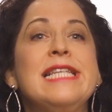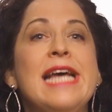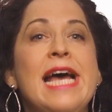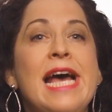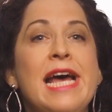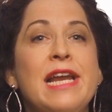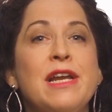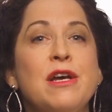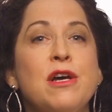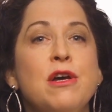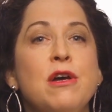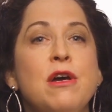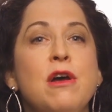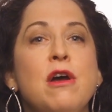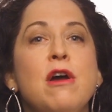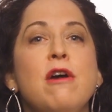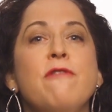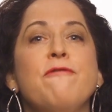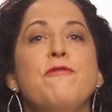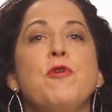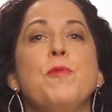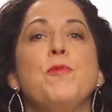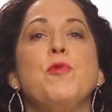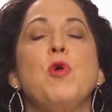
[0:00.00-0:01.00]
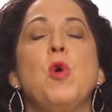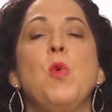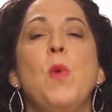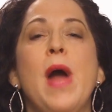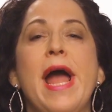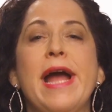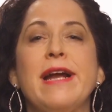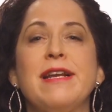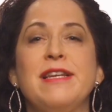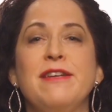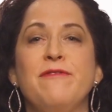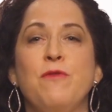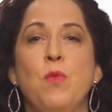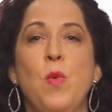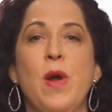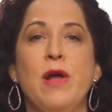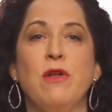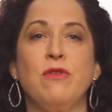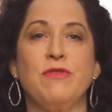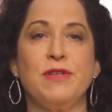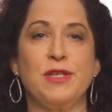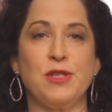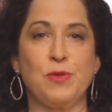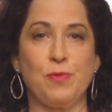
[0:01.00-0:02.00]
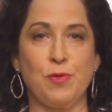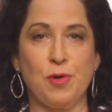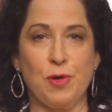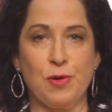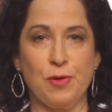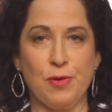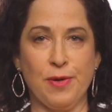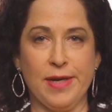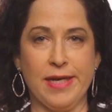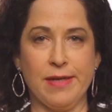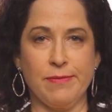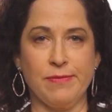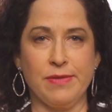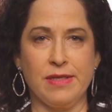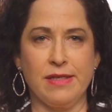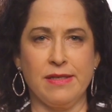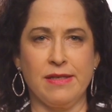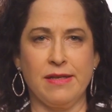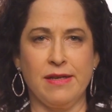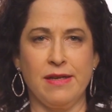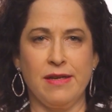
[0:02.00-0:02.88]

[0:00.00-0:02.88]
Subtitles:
data for proactive wellness programs.